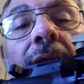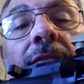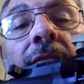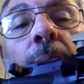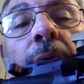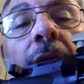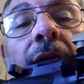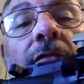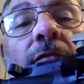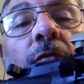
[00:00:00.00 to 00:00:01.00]
a
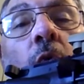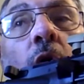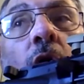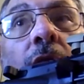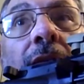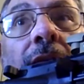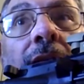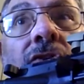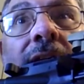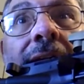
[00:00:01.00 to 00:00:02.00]
place for the
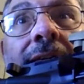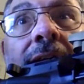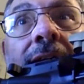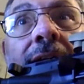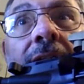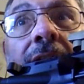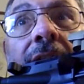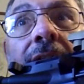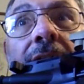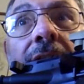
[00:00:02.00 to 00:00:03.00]
ejected
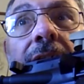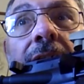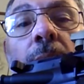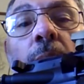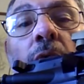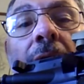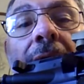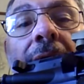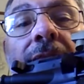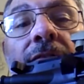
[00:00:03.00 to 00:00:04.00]

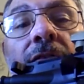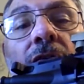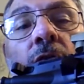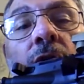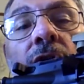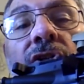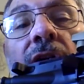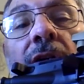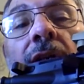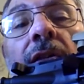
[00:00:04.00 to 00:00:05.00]
brass or
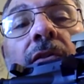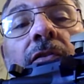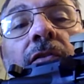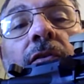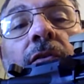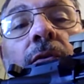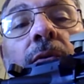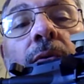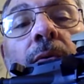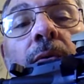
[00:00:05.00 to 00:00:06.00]
shells
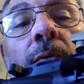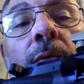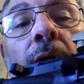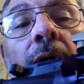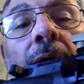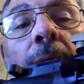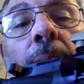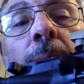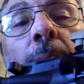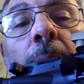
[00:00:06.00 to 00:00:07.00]
to
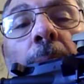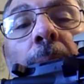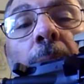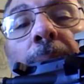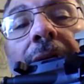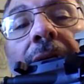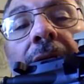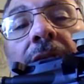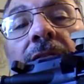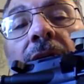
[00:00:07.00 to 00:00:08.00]
bump up
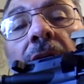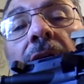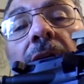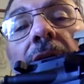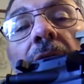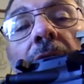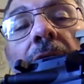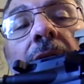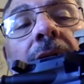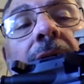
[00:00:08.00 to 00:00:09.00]
against
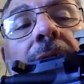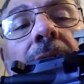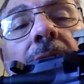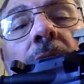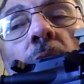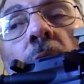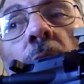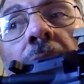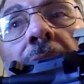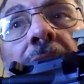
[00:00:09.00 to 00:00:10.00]

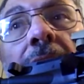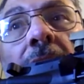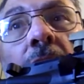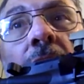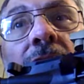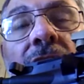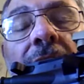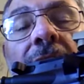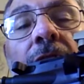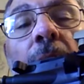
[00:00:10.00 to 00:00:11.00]
when they are
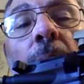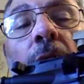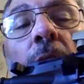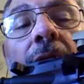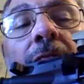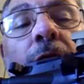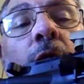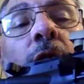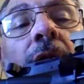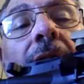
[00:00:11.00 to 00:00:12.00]
ejected from the
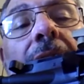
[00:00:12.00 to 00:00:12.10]
rifle,